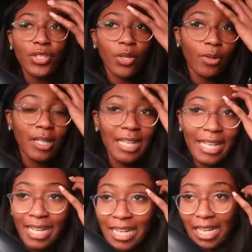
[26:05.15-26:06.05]
So
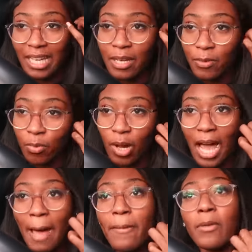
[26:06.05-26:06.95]
clearly what
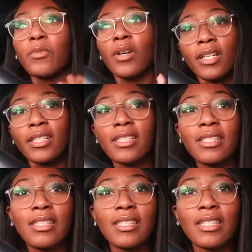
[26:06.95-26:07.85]
happened was